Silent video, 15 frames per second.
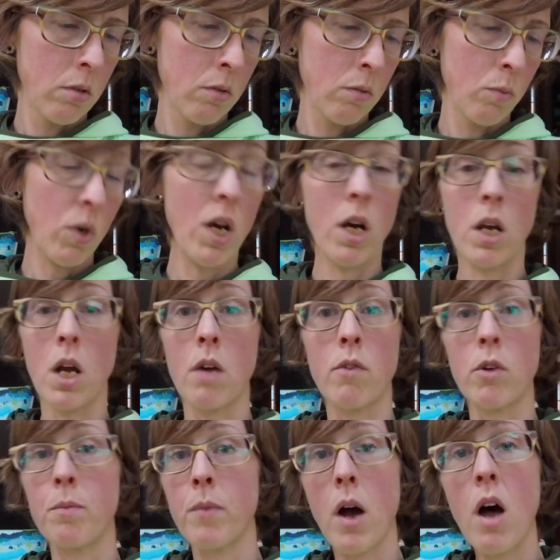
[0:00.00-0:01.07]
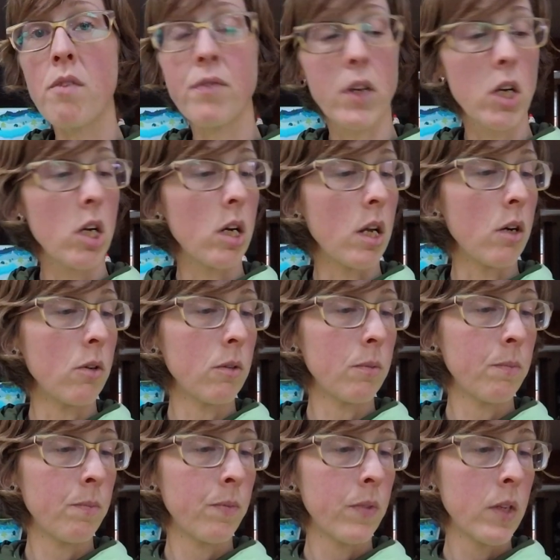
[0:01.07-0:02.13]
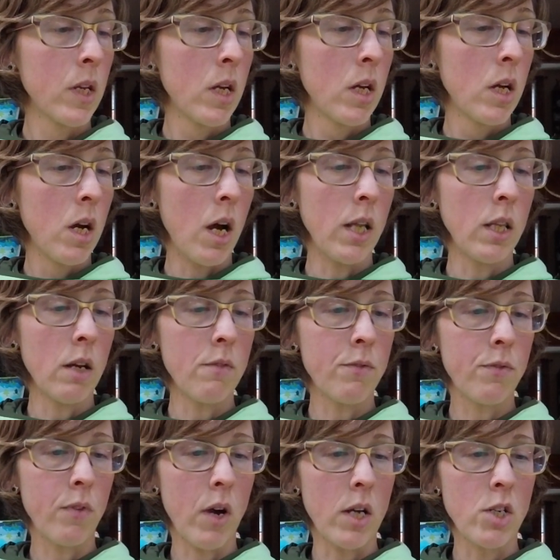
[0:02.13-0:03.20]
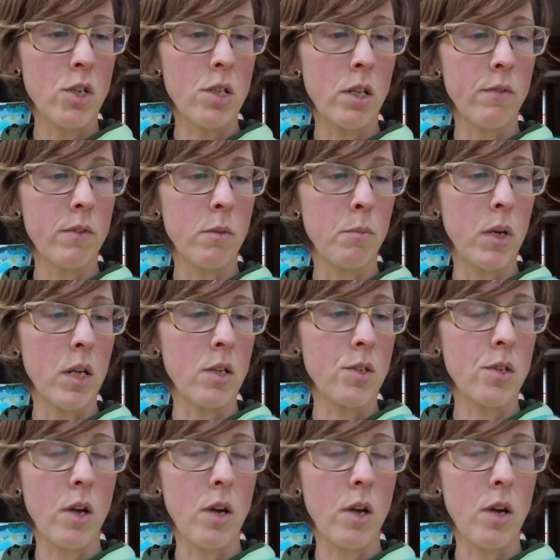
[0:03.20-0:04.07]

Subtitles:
Whatever, I'll figure it out. I just love the base.